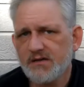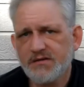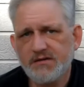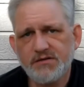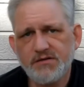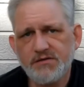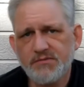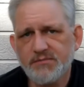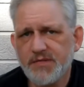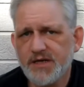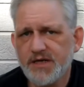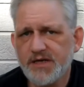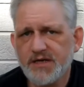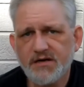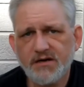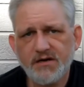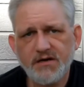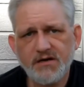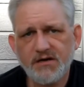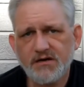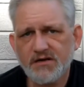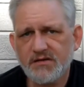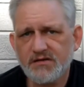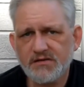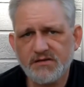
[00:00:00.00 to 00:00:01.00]
Too many
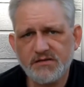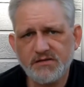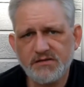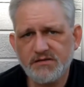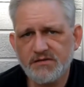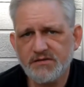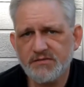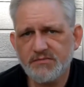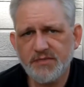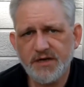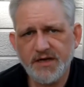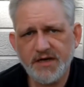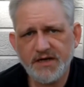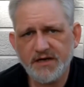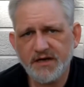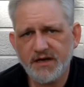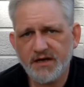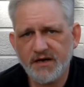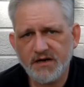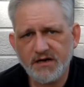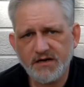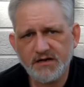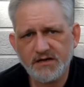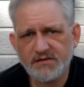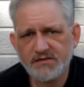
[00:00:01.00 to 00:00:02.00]
dogs, too many
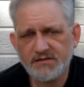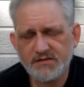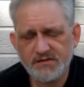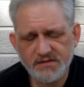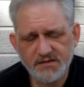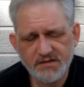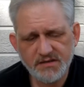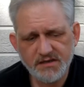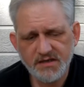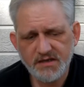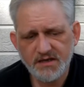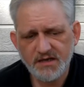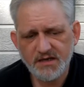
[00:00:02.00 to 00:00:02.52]
dogs.